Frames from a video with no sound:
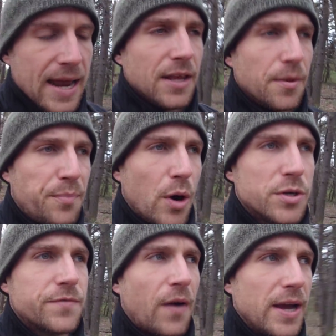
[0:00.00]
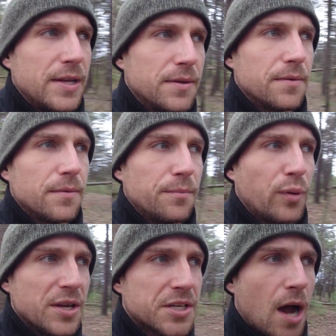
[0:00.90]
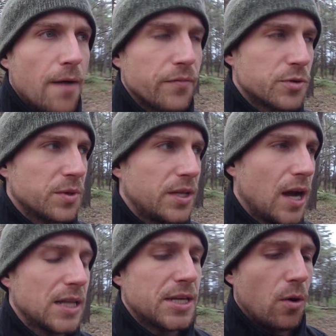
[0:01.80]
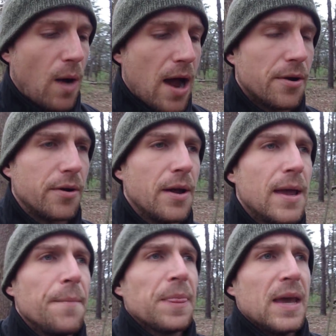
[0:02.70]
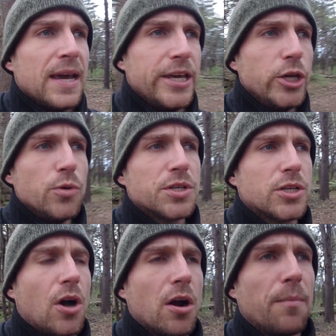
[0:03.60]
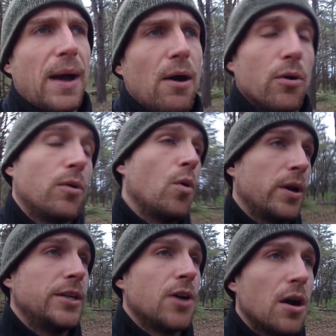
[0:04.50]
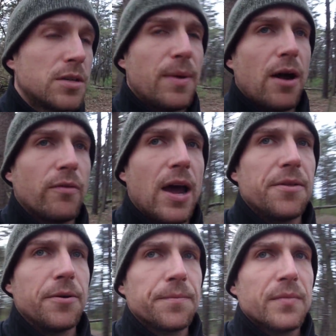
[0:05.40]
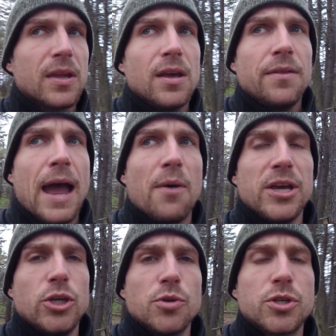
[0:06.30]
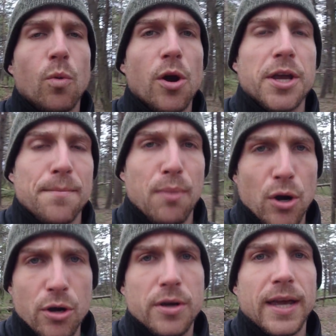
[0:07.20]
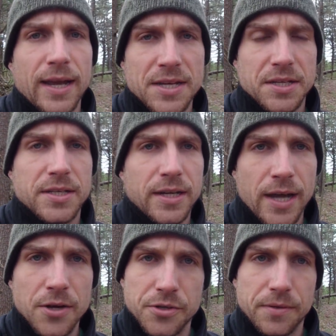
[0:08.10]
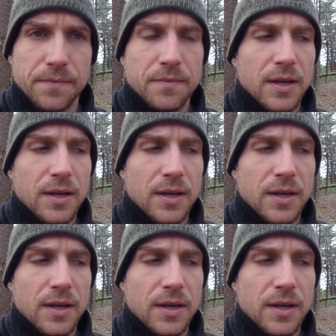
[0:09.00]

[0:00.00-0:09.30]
And in the post-fight press conference with Deontay Wilder, he used to talk about, or he talked about rather, how he used to work at Burger King as a teenager.